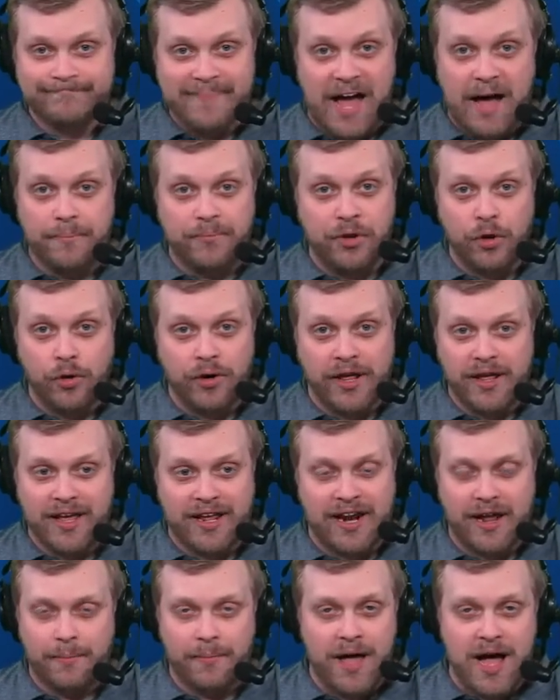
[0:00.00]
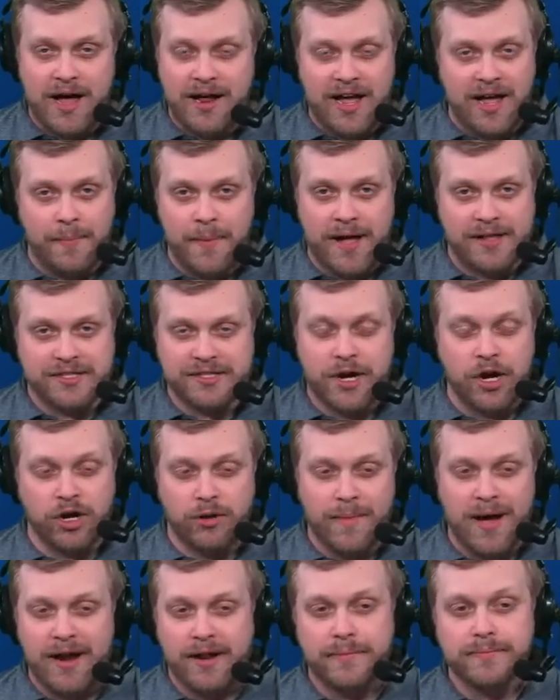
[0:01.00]
I'm doing it, and I'm not, I'm not scared
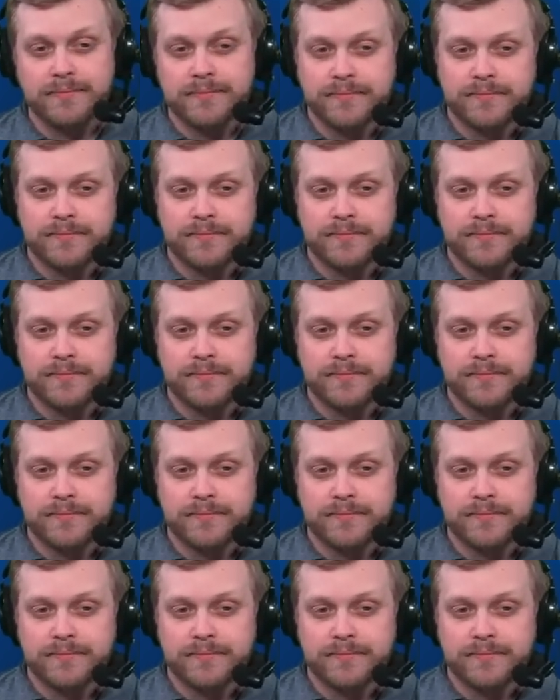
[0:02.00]
about it.